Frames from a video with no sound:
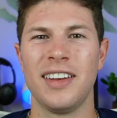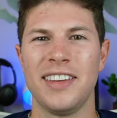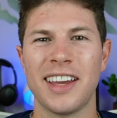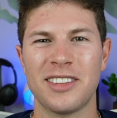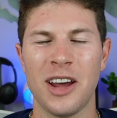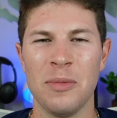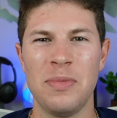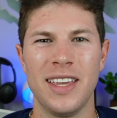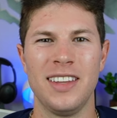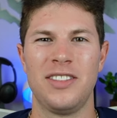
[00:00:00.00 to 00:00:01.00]
Next
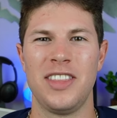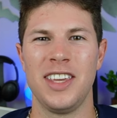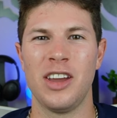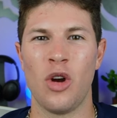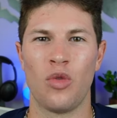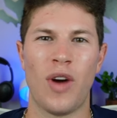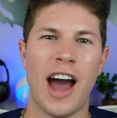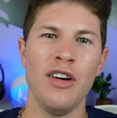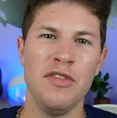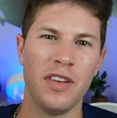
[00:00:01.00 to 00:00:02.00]
up is the
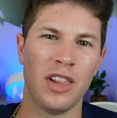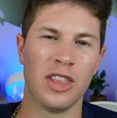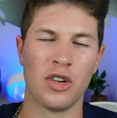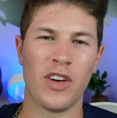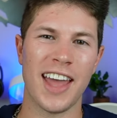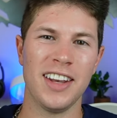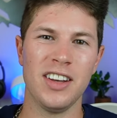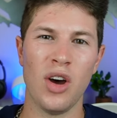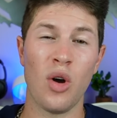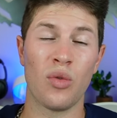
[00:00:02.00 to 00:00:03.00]
Ralph
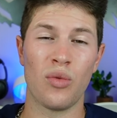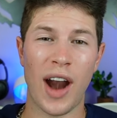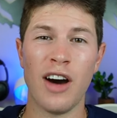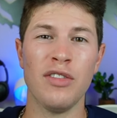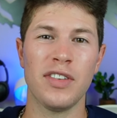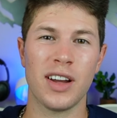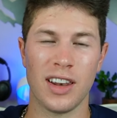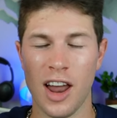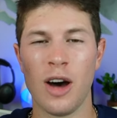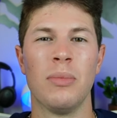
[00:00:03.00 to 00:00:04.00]
Lauren Ralph
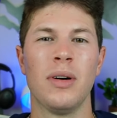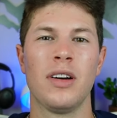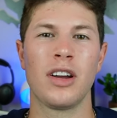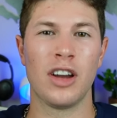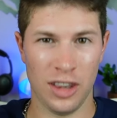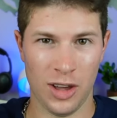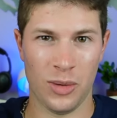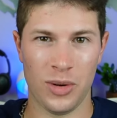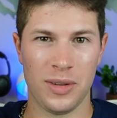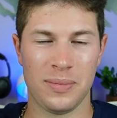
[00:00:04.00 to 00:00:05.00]
Club cologne.